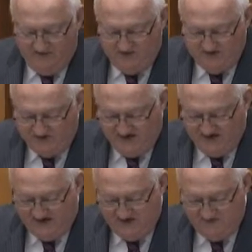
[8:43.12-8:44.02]

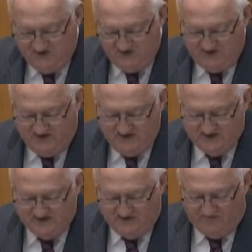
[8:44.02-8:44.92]
BGH
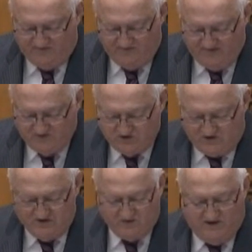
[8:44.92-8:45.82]
has the 5th
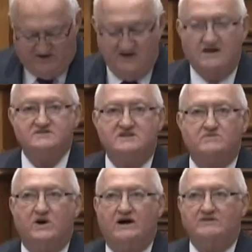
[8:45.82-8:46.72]
shortest wait times in the
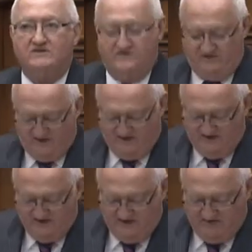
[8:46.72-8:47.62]
province
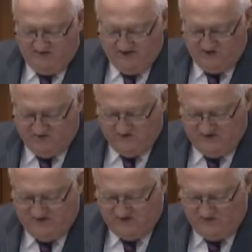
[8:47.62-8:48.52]
for this
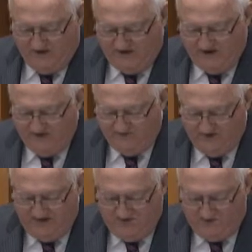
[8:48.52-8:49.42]
procedure. Wait times
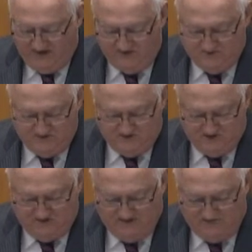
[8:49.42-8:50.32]
for knee replacement
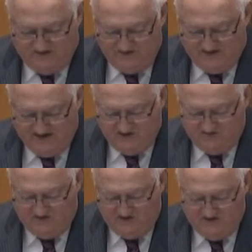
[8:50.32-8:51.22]
surgery at BGH
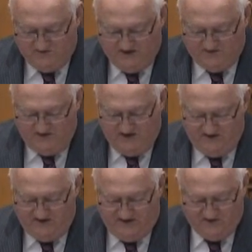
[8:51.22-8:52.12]
have decreased by
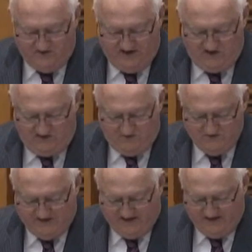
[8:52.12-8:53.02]
300 days, or
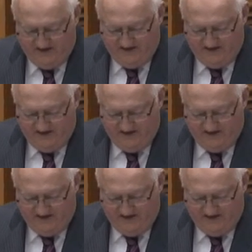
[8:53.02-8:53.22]
82%.